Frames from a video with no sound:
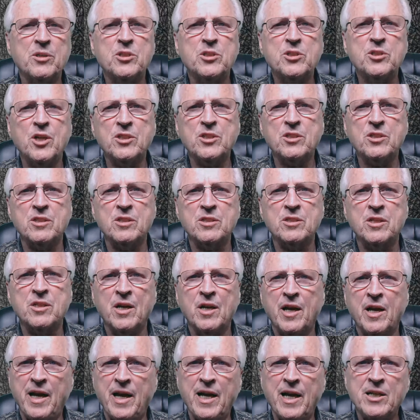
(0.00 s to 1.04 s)
justice,
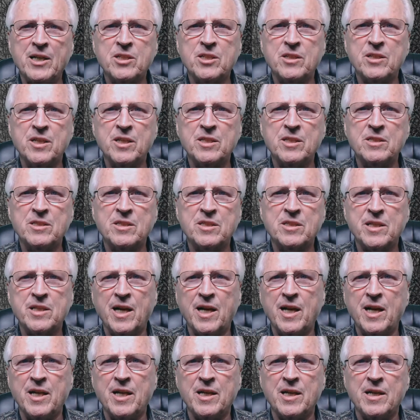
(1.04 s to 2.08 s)
Antonin
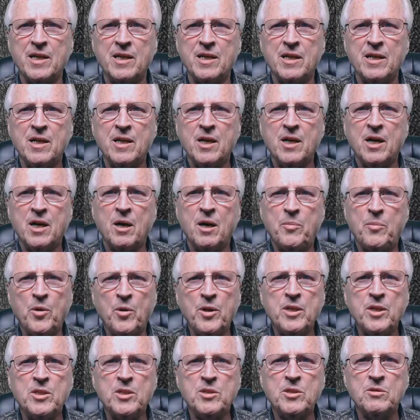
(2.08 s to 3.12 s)
Scalia,
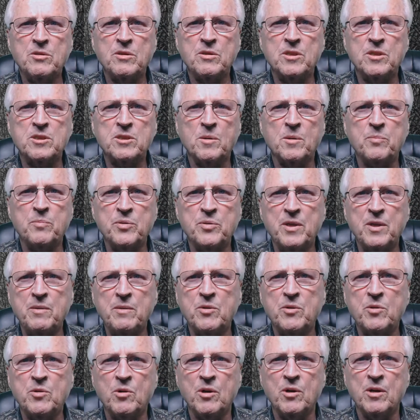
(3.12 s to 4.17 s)
appointed to the
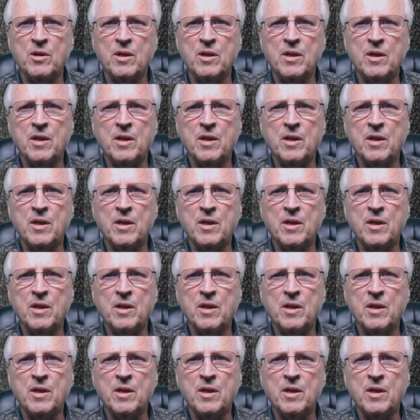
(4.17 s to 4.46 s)
Supreme Court.